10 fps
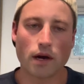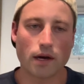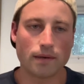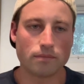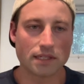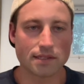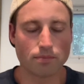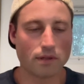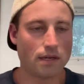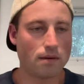um,
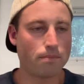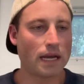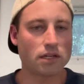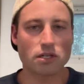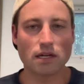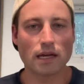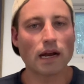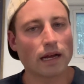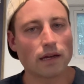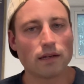disciplined and patient, and
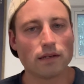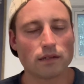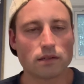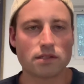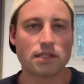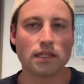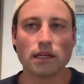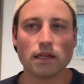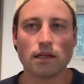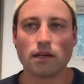I can
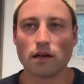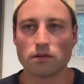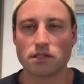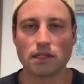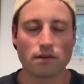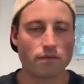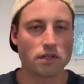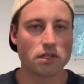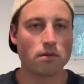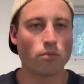see, you know, see the
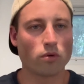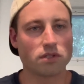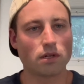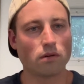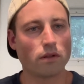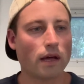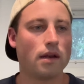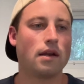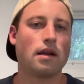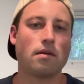vision more so
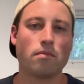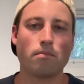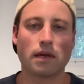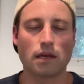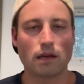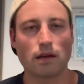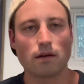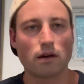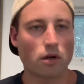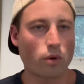than making
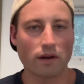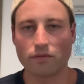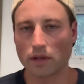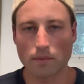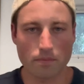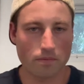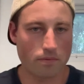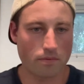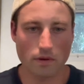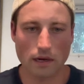a quick flip
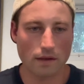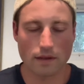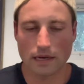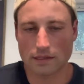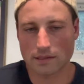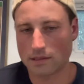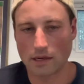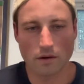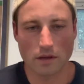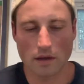uh, in the next,
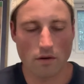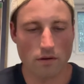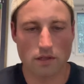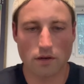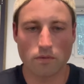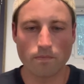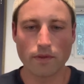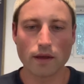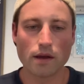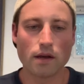you know, year or two.
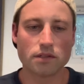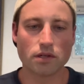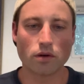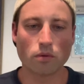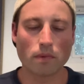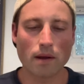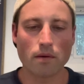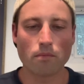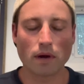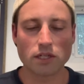So
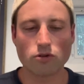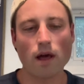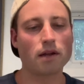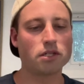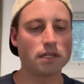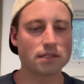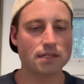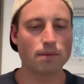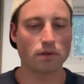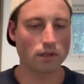my, my strategy is
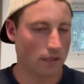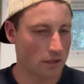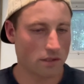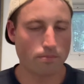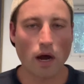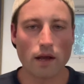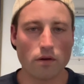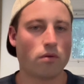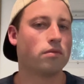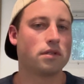typically just buy
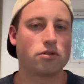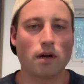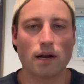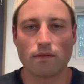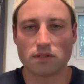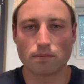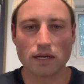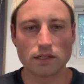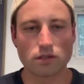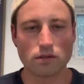and hold and try to have as
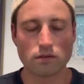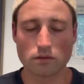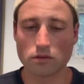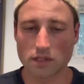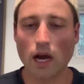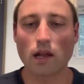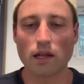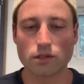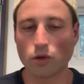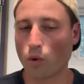many
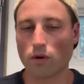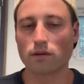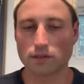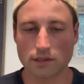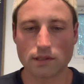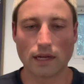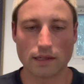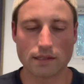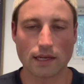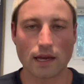solid doors
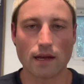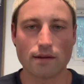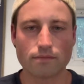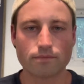as I can.